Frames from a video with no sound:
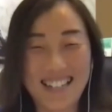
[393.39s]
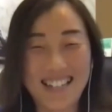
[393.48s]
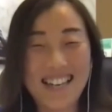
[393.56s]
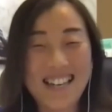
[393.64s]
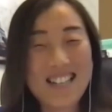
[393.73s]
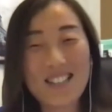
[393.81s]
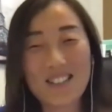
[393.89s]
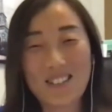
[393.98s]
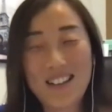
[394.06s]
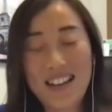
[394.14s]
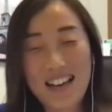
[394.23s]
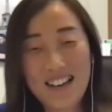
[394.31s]
So
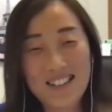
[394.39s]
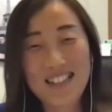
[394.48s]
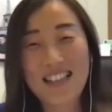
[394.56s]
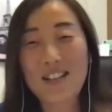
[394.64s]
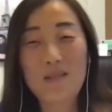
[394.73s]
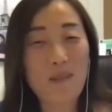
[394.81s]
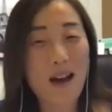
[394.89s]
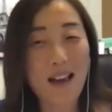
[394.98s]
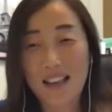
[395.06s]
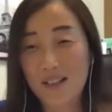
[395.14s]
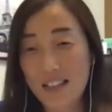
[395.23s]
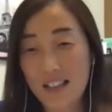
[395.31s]
I was like, buying
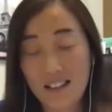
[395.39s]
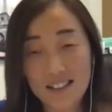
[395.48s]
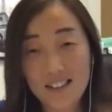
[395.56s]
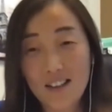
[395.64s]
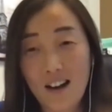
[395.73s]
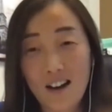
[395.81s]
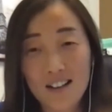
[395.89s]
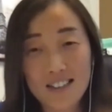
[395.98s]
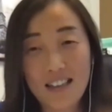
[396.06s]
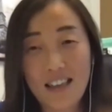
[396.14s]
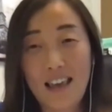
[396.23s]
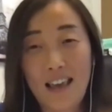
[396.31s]
and selling stocks,
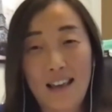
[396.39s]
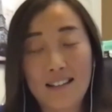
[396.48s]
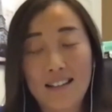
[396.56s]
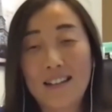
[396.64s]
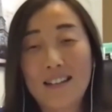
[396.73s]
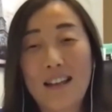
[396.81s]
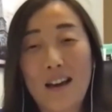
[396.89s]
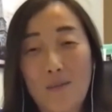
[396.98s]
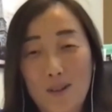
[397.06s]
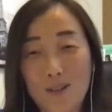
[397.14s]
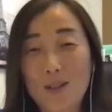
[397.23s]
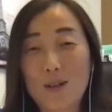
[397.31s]
and that
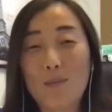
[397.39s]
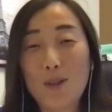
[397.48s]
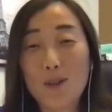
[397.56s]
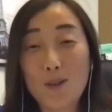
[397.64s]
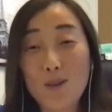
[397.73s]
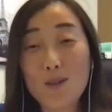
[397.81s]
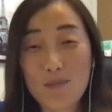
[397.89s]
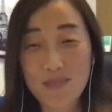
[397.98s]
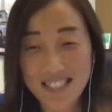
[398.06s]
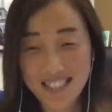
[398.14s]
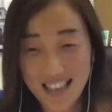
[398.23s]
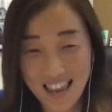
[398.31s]
was a huge
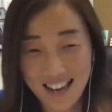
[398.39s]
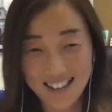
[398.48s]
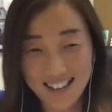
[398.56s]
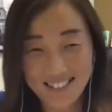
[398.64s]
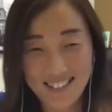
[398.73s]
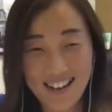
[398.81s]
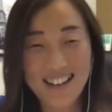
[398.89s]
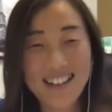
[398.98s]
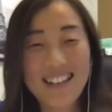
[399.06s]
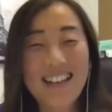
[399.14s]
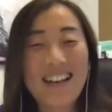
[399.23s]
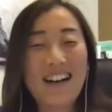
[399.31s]
mistake, right?
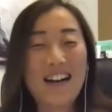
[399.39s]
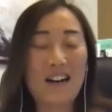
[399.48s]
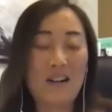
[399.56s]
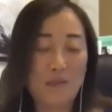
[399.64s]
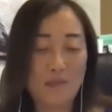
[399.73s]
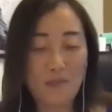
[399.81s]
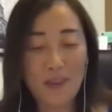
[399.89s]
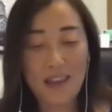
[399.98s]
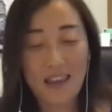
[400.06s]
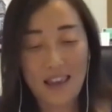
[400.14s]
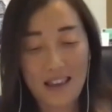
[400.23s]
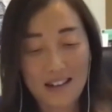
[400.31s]

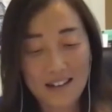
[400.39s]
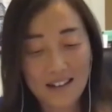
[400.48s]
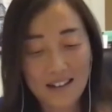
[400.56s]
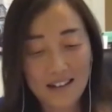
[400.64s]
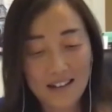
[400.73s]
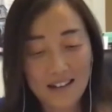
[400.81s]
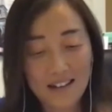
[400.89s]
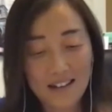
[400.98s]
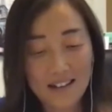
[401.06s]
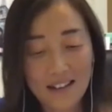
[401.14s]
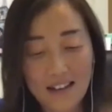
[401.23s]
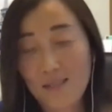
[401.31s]
And
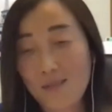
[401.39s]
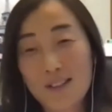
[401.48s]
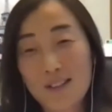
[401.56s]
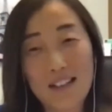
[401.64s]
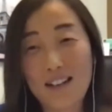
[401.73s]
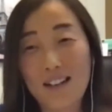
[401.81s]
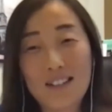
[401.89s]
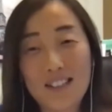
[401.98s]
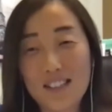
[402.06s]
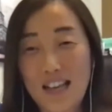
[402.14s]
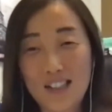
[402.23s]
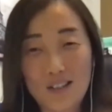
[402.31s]
it was kind of
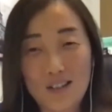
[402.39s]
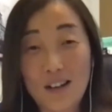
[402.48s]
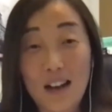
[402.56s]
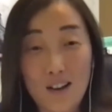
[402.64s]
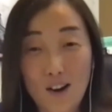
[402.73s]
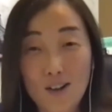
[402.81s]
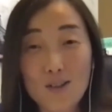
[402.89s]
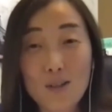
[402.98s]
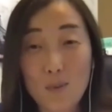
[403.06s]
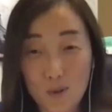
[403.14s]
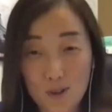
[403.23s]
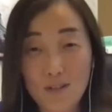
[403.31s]
disaster. I lost
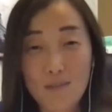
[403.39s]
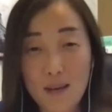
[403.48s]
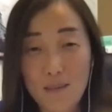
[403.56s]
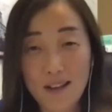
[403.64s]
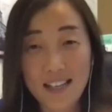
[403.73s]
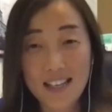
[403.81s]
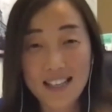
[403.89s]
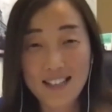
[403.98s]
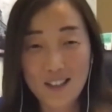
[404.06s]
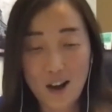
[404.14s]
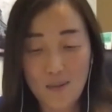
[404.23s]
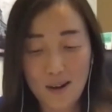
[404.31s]
most of my money in
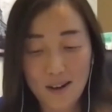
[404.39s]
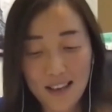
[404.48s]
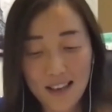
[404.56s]
stock market.